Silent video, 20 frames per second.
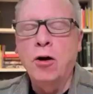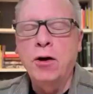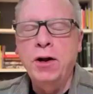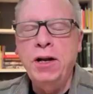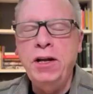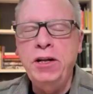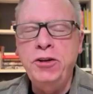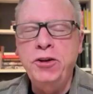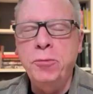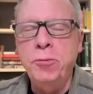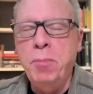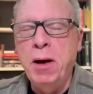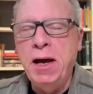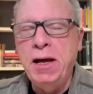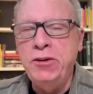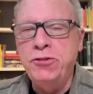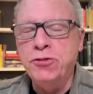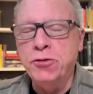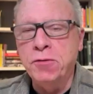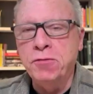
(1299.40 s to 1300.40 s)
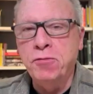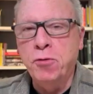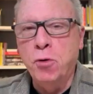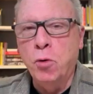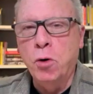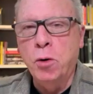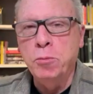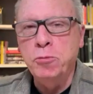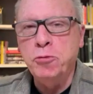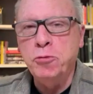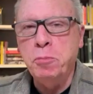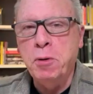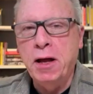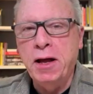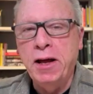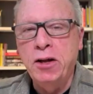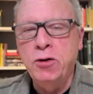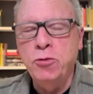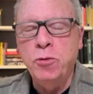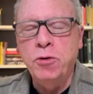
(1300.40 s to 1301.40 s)
any debates or forums
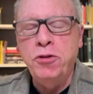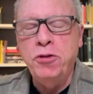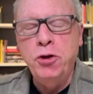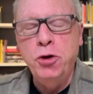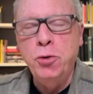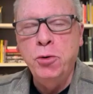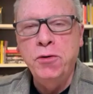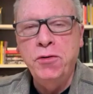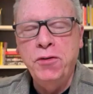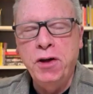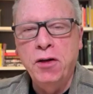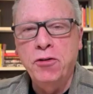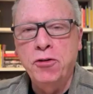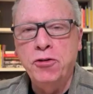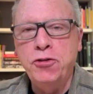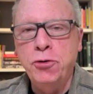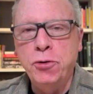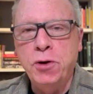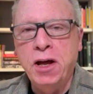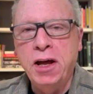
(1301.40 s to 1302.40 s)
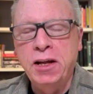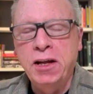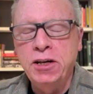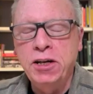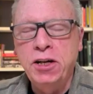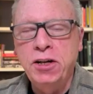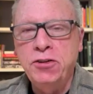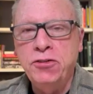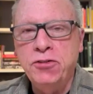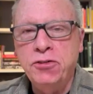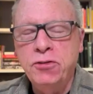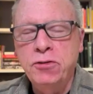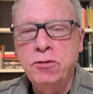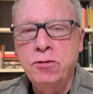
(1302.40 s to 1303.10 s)
planned with you and the other two candidates?